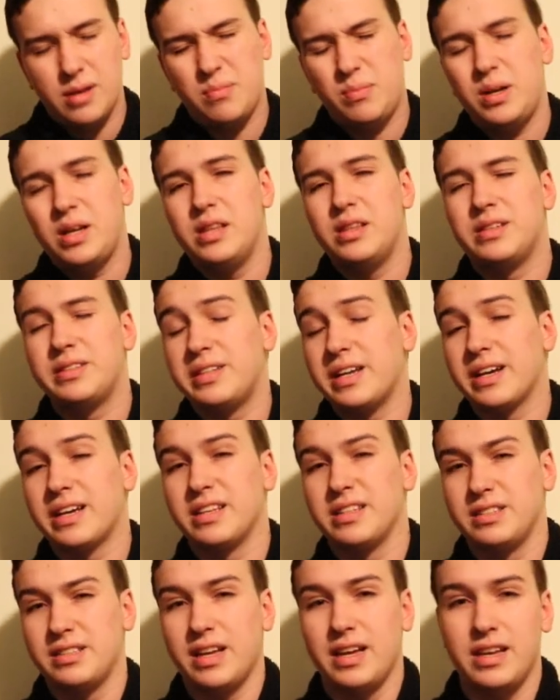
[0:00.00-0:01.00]
but in the
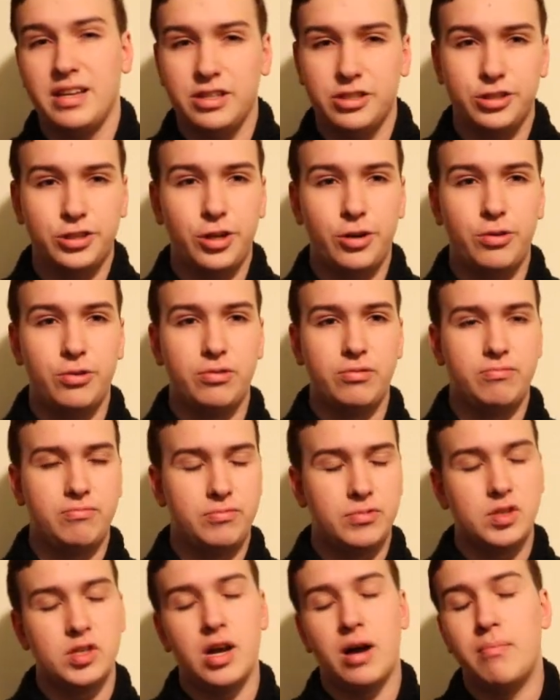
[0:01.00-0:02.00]
second set, it showed
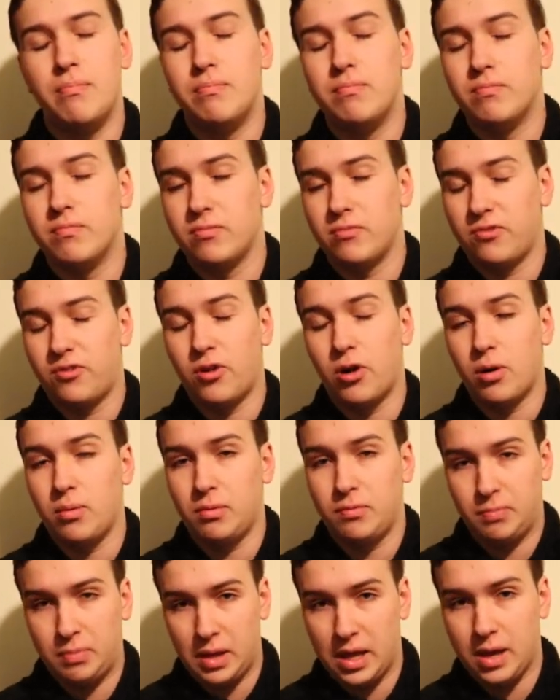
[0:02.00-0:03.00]
some form
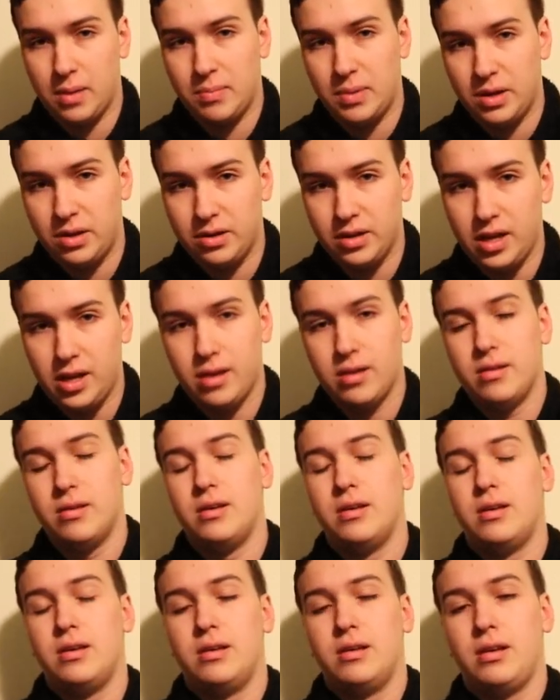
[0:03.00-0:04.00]
of playability,
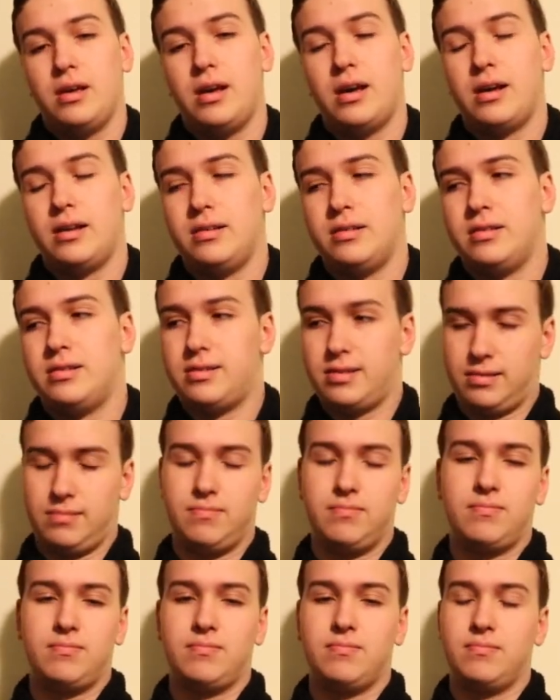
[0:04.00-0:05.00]
and
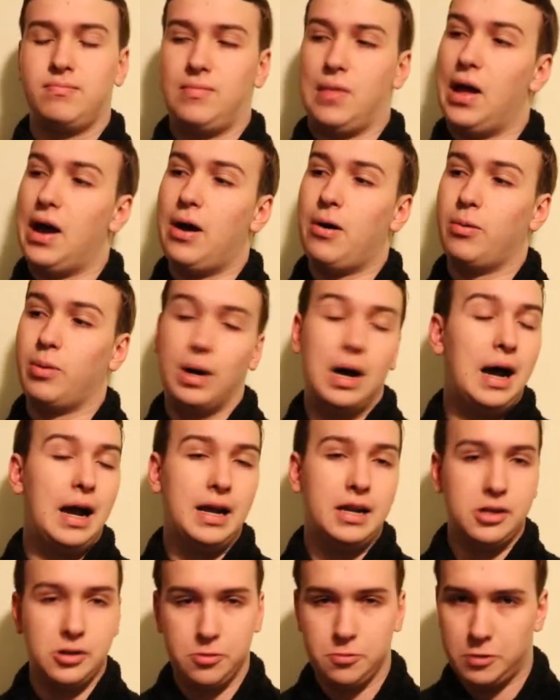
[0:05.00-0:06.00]
now
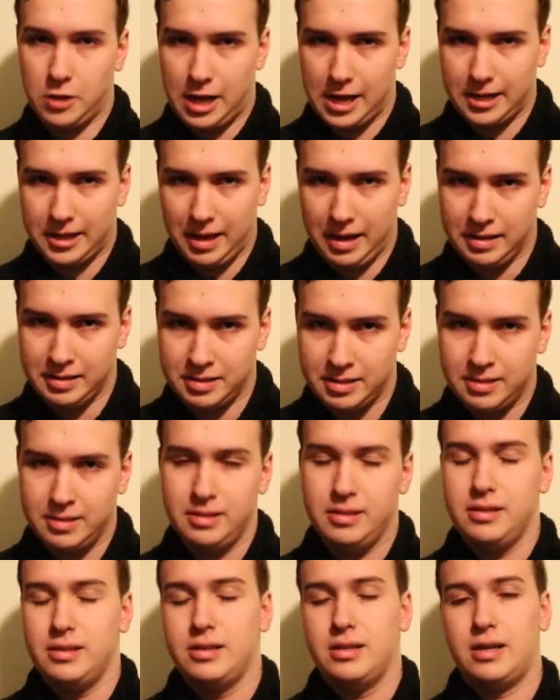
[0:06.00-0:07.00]
I do like it.
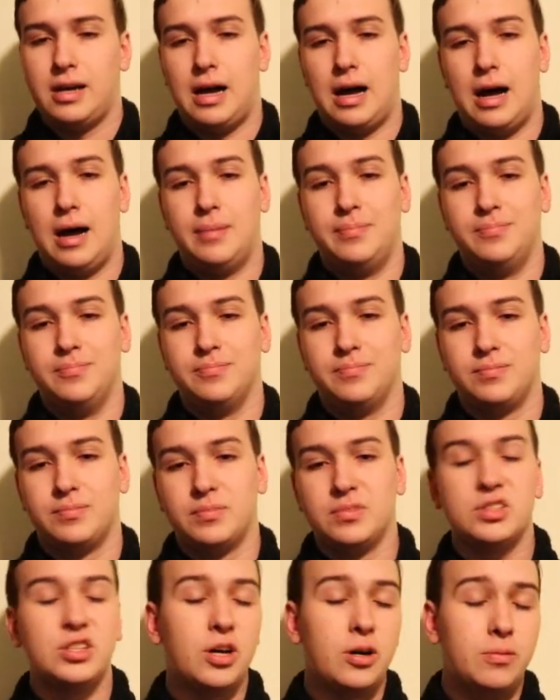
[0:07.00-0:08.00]

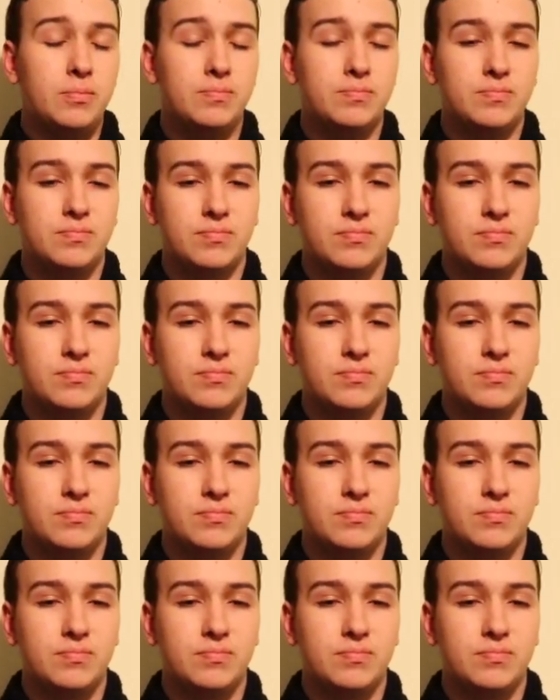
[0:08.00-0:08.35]
So,